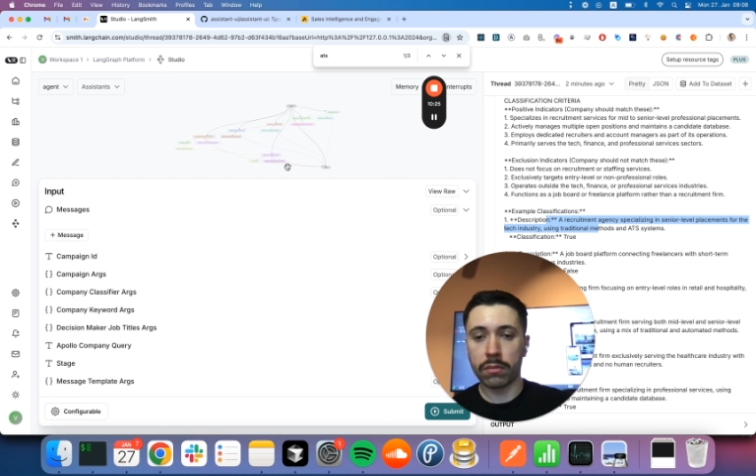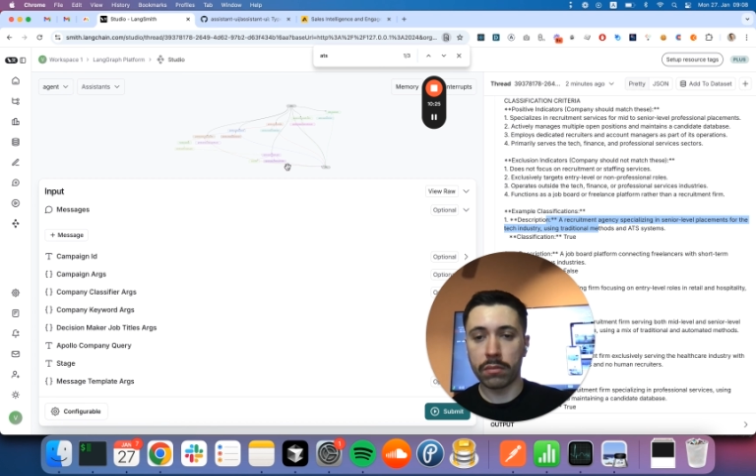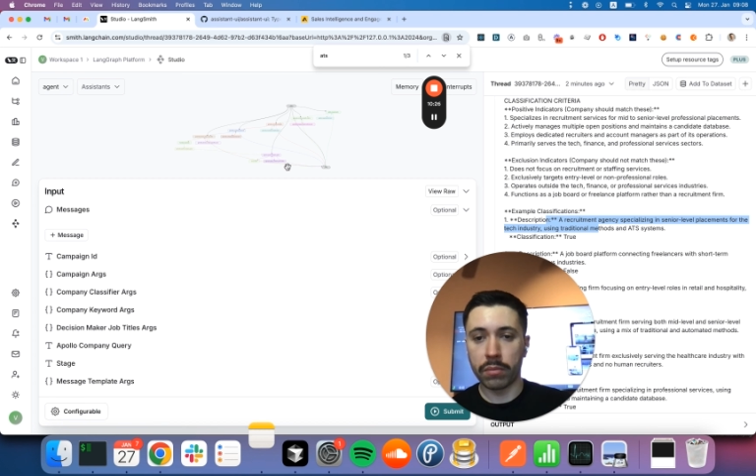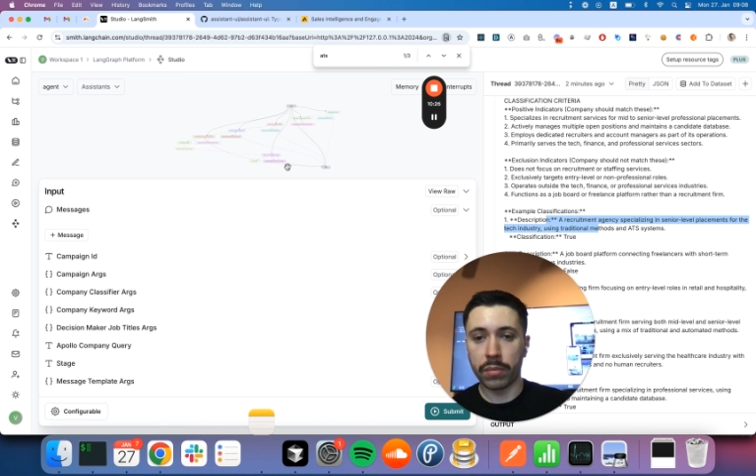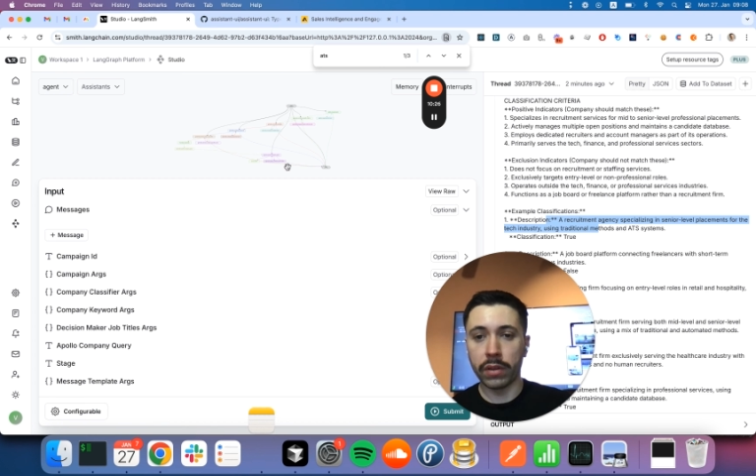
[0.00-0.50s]

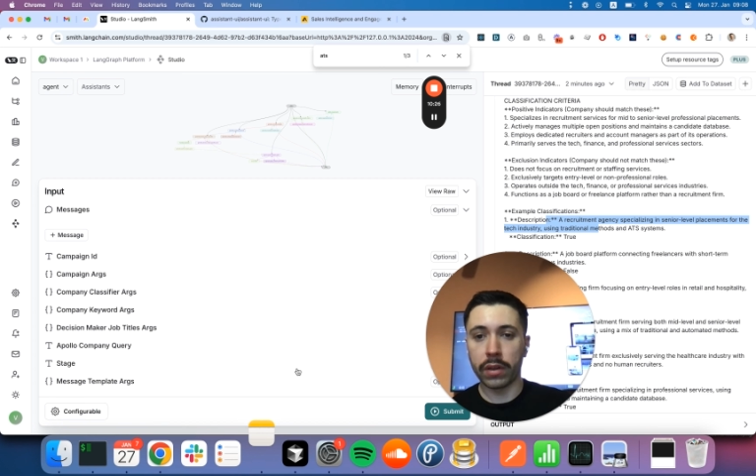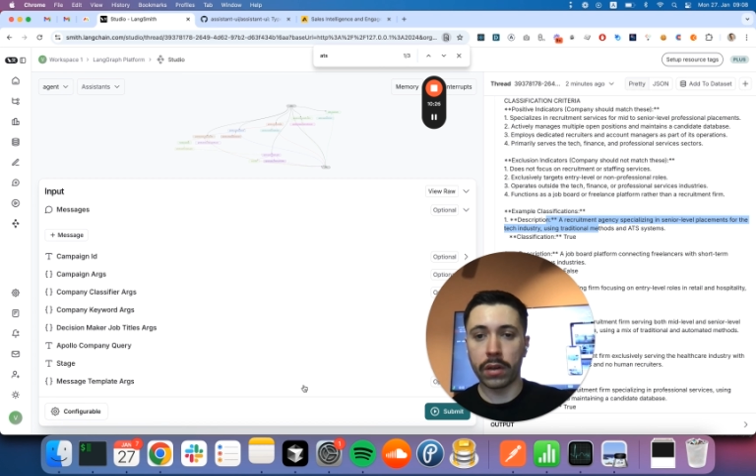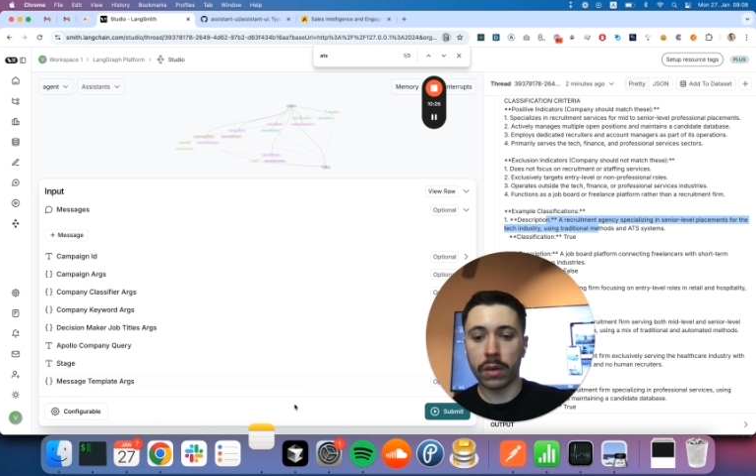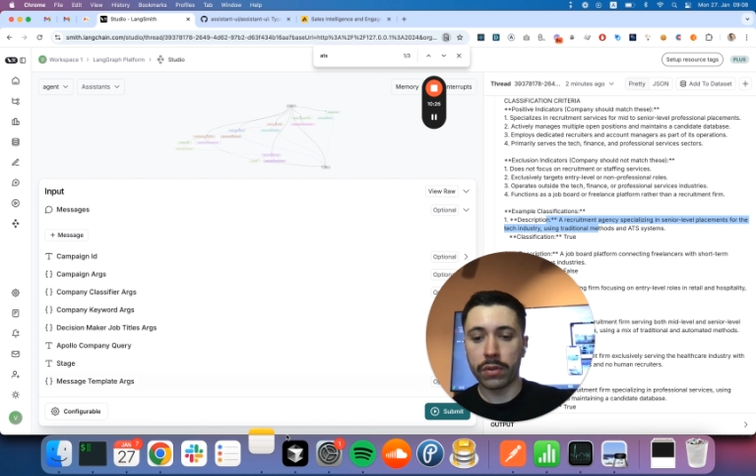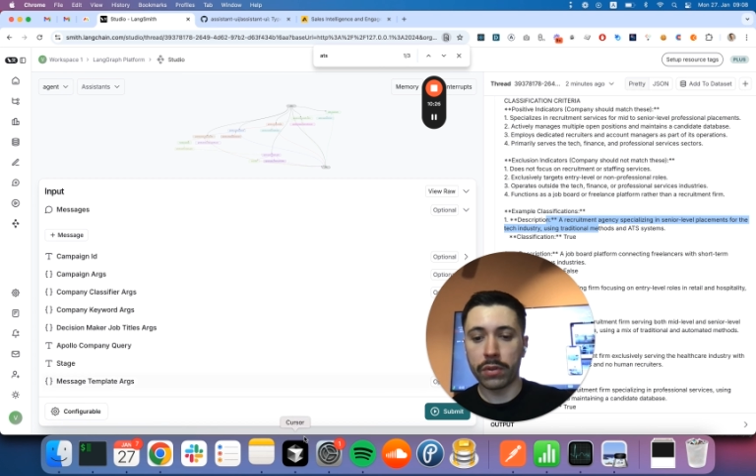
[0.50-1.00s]
builder, I
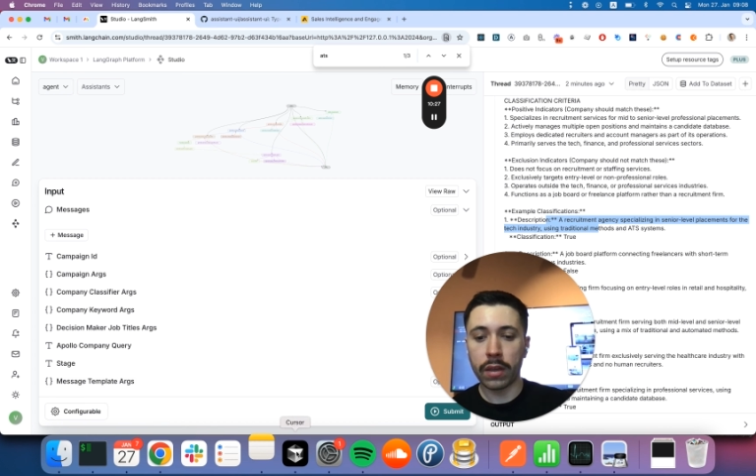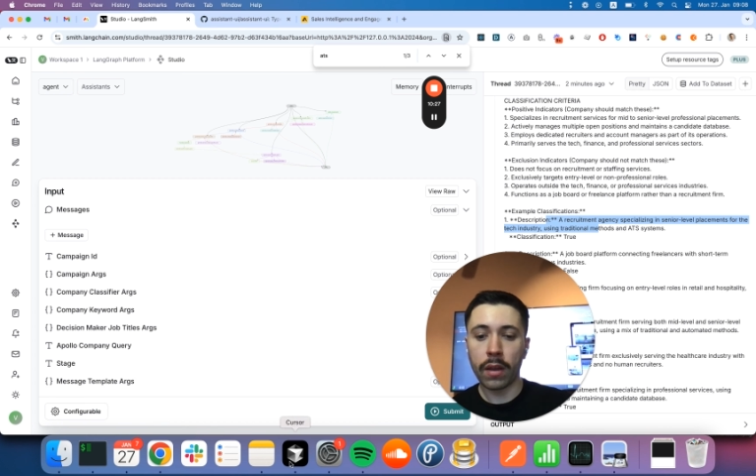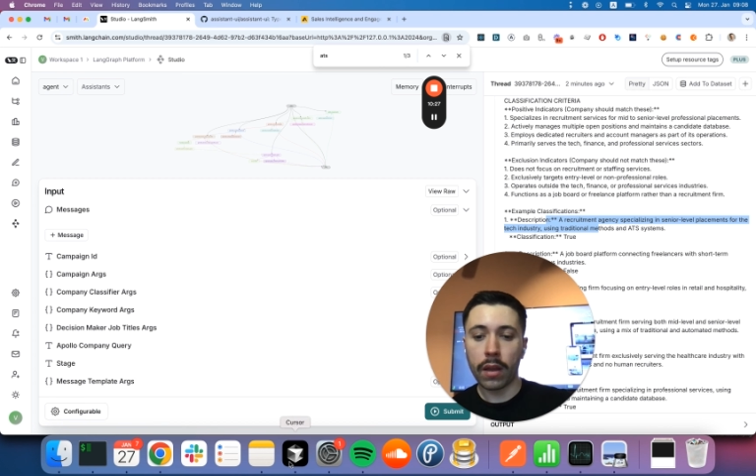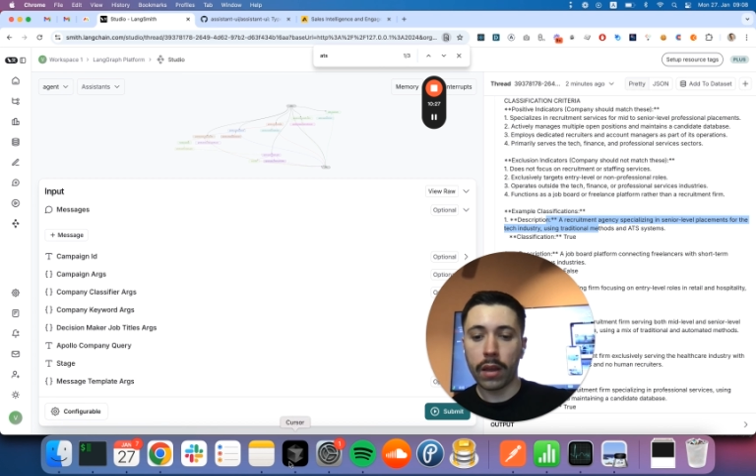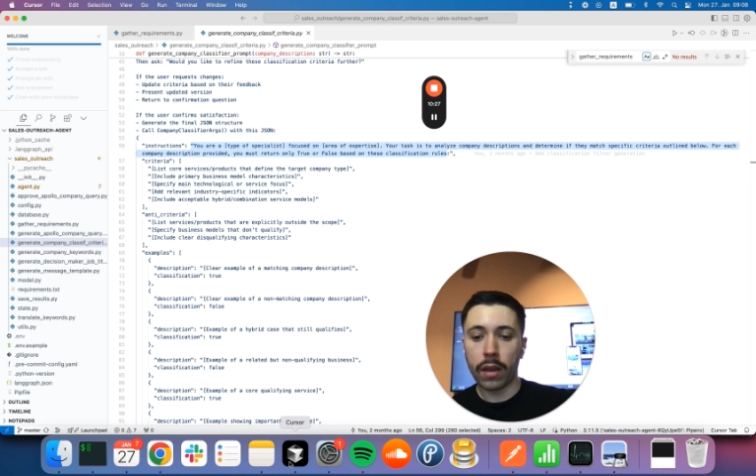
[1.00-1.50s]
would say,
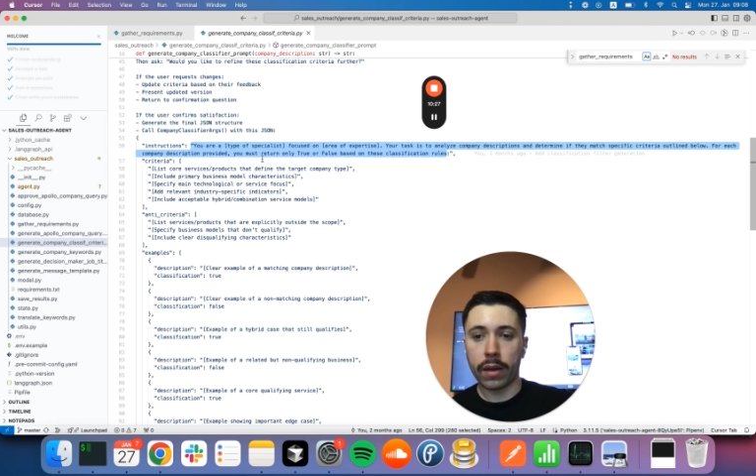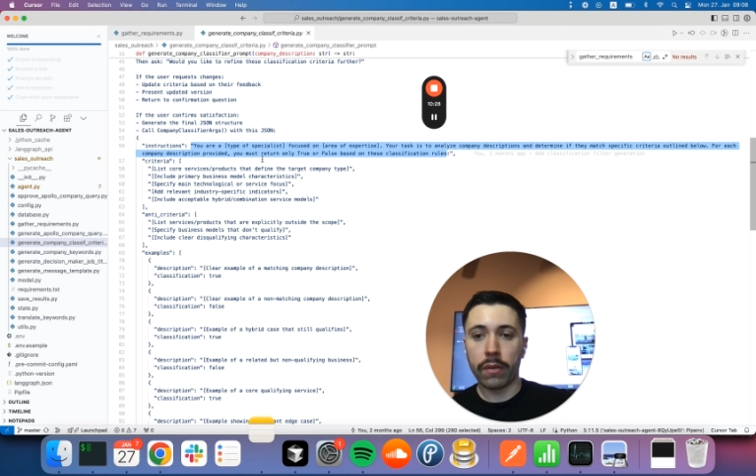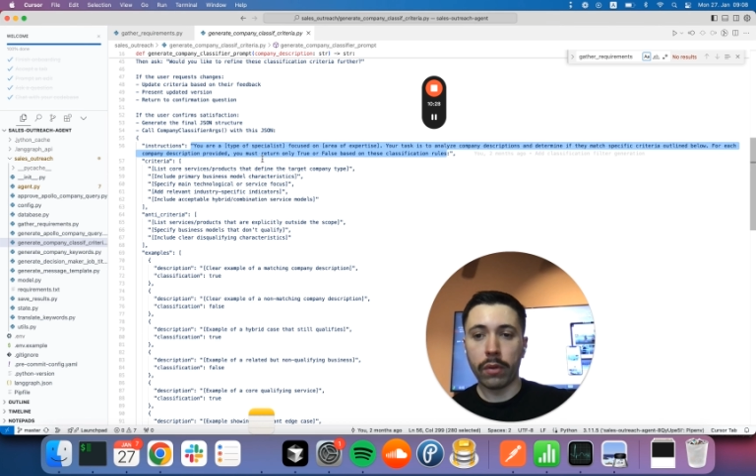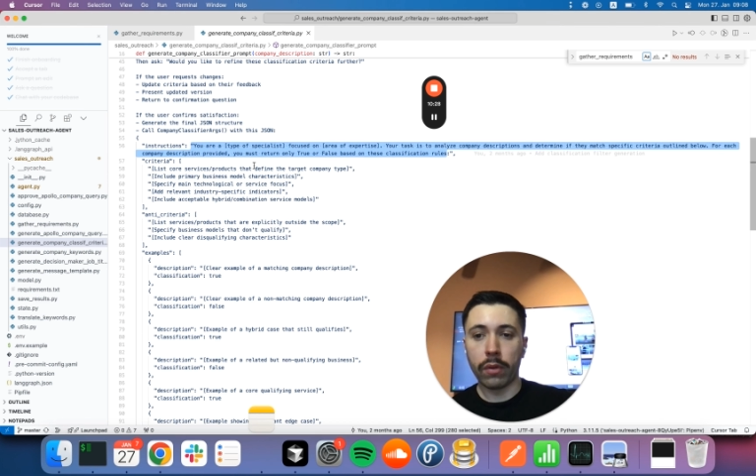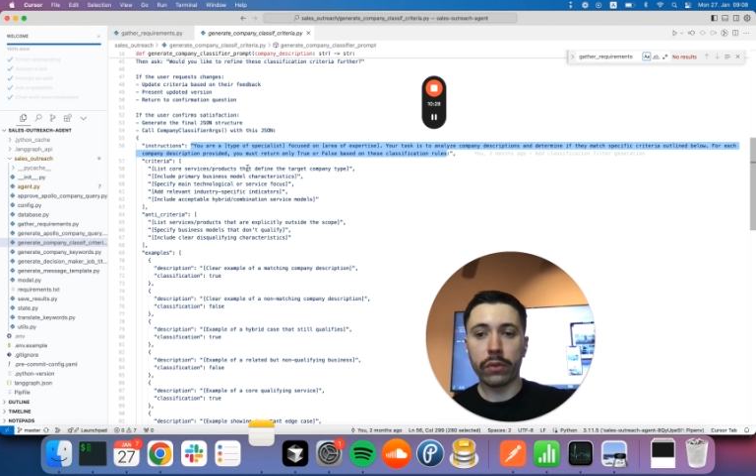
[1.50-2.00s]
will
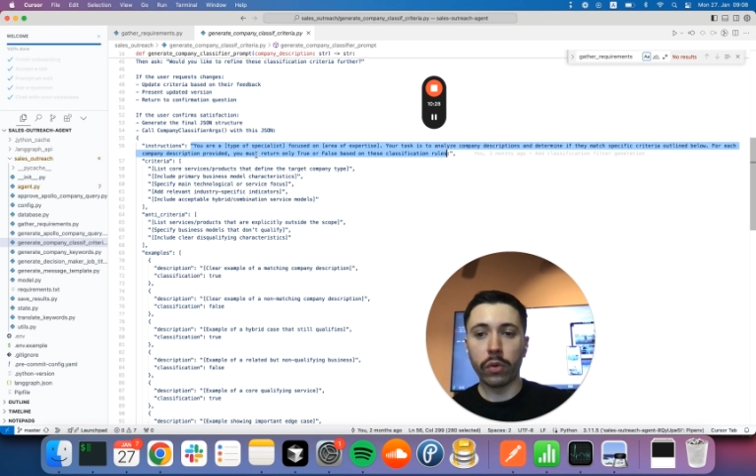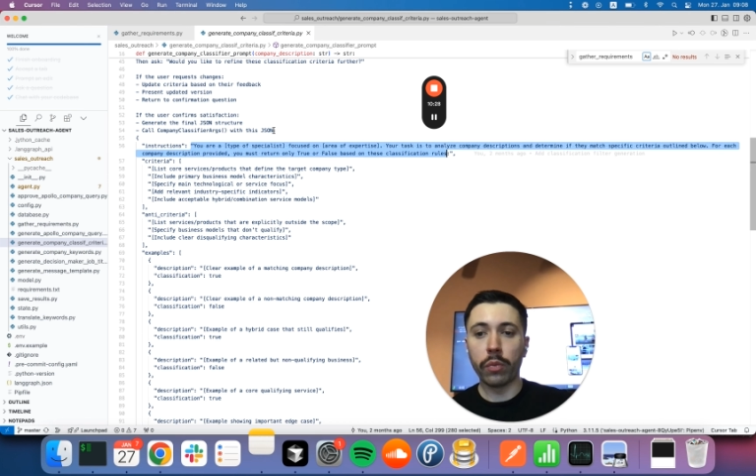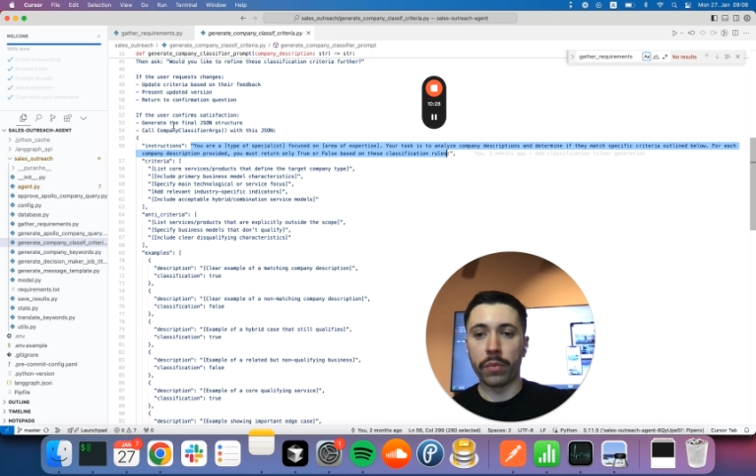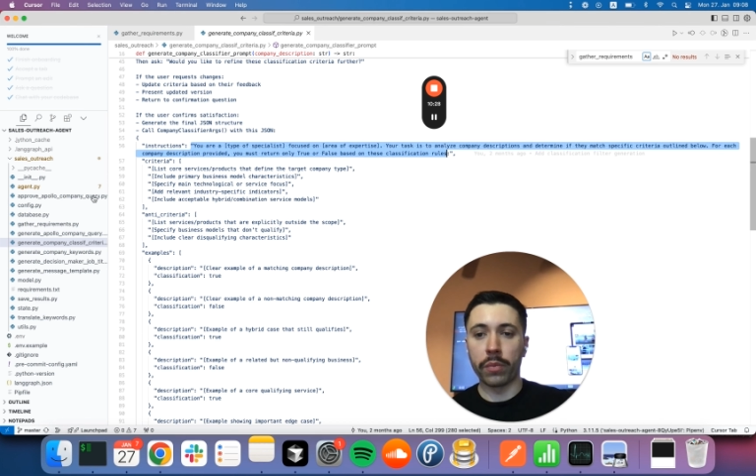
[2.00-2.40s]
have two prompts.